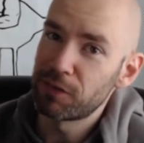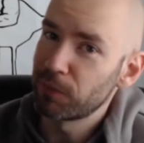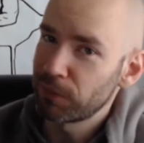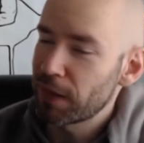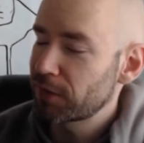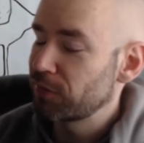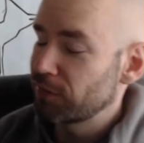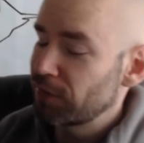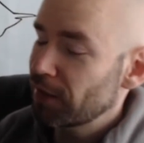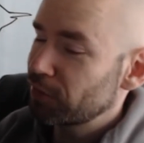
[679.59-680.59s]
So
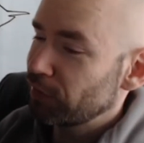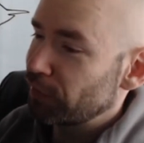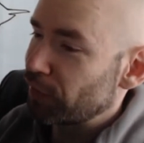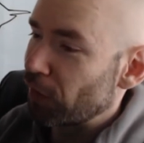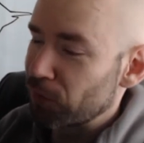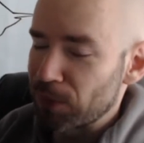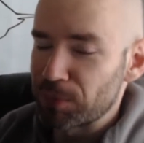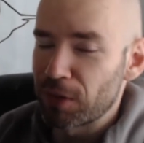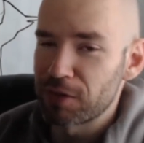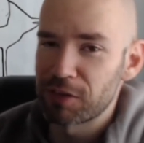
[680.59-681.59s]
it's actually the coloring
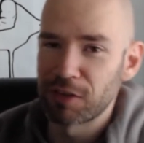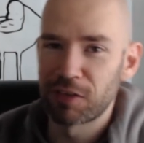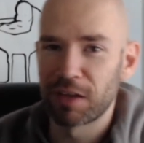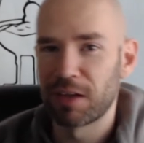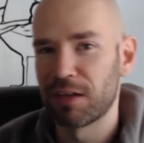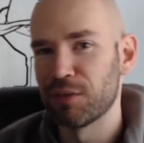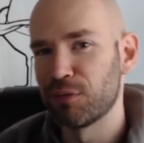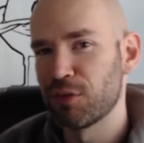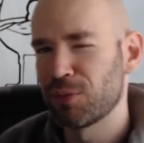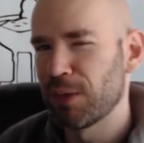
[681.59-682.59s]
process that kind of
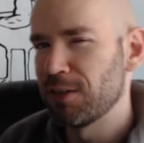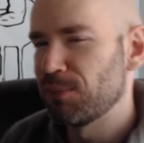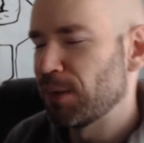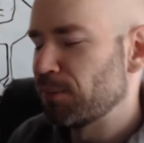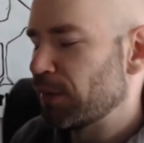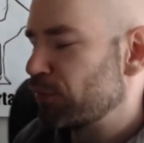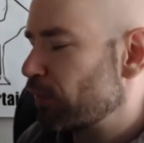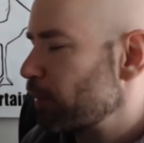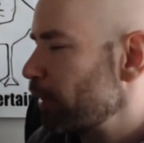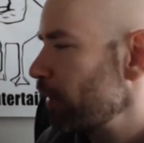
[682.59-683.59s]
dissuades me a bit from it.